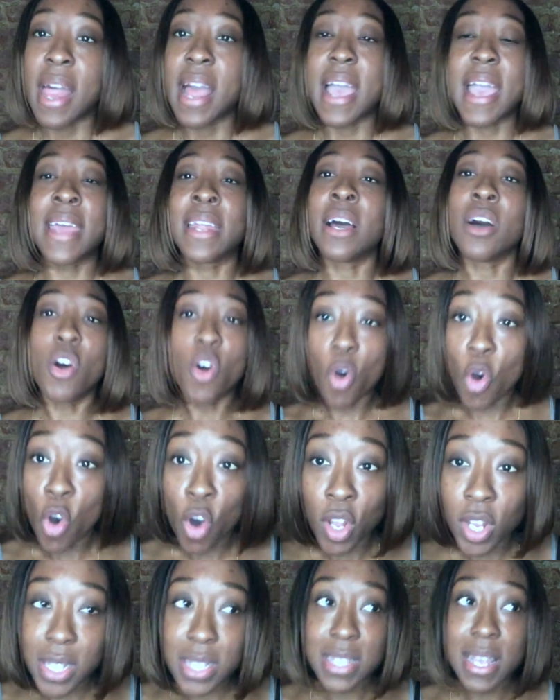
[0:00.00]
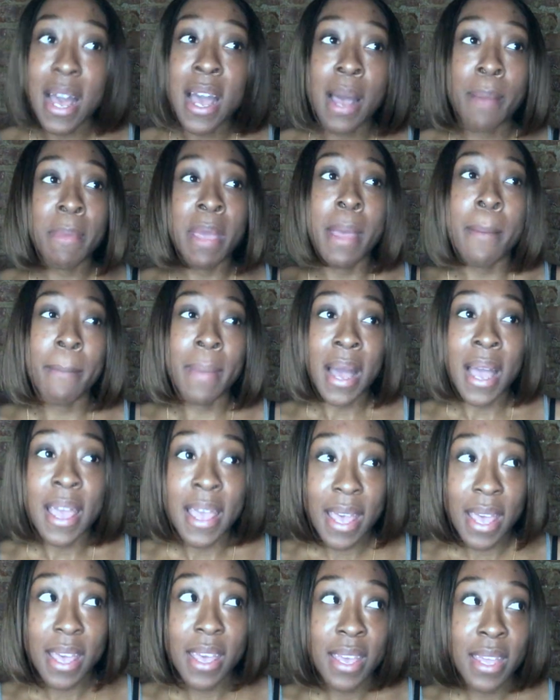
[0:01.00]
And all the time in my
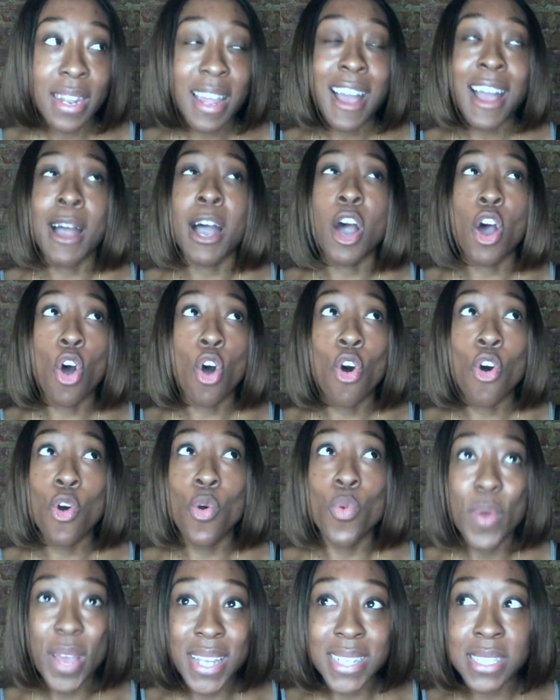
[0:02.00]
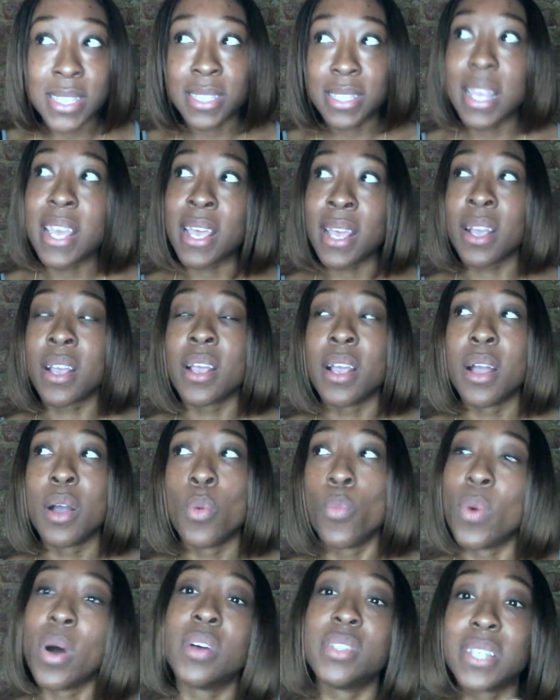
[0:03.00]
head, I always think,
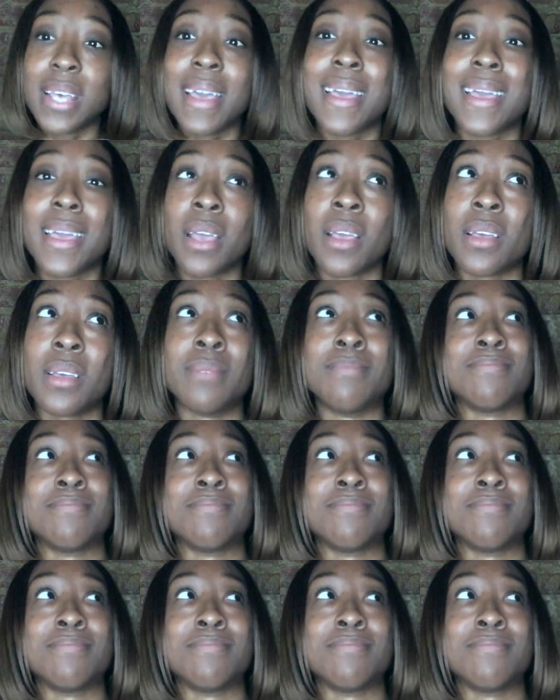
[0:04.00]
well, dang,